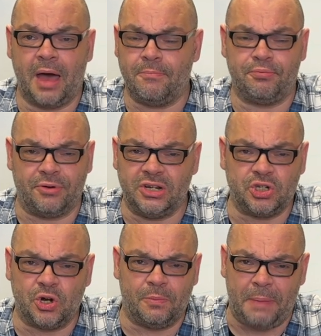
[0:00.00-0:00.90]
I'm pretty
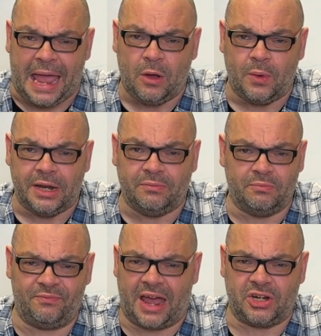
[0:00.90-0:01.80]
sure Penguin
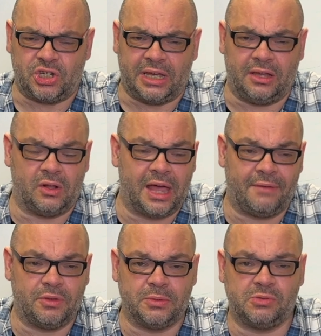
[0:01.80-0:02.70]
and Vanishing Ink will
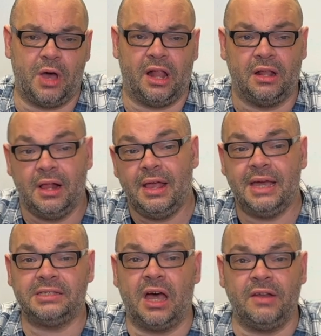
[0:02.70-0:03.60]
have them as well.
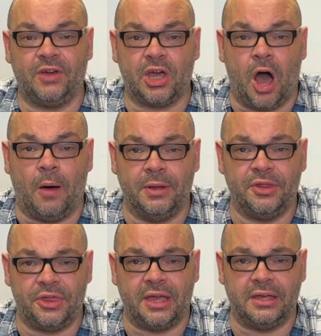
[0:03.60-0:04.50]
It's kind of a common
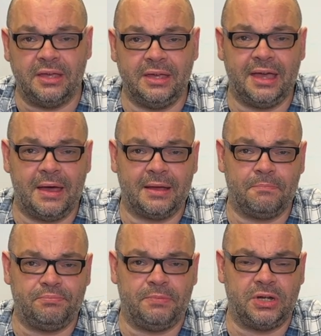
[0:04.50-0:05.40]
thing. You can get
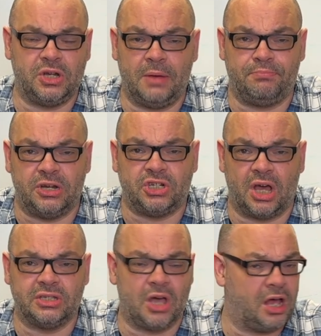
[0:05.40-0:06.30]
bridge
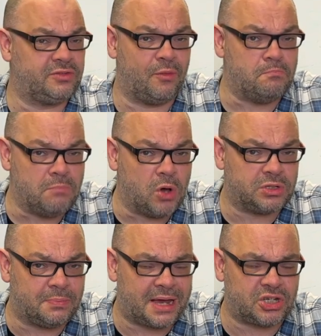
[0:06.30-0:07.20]
size cards from
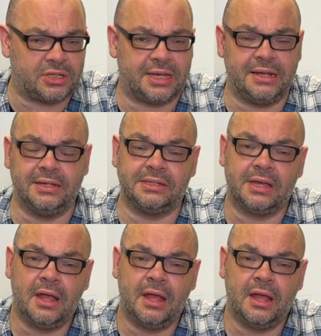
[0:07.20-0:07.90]
most magic dealers.